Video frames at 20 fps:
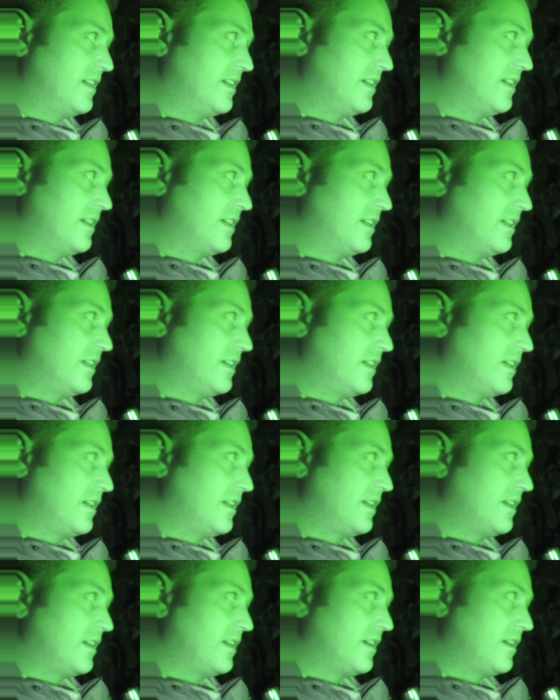
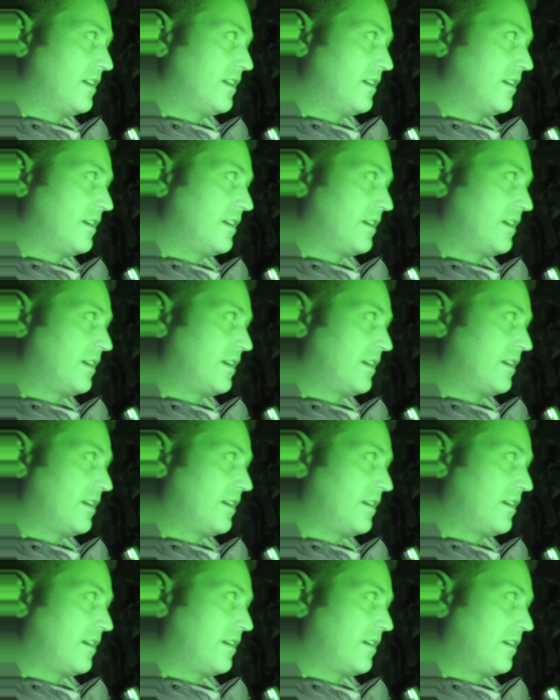
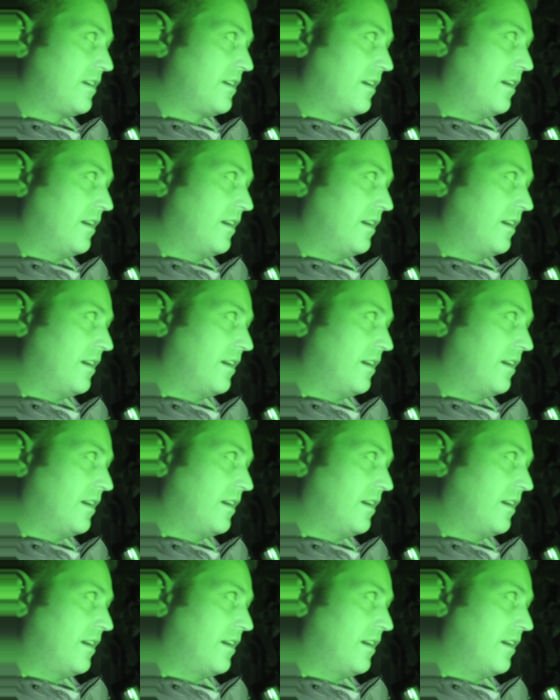[no speech]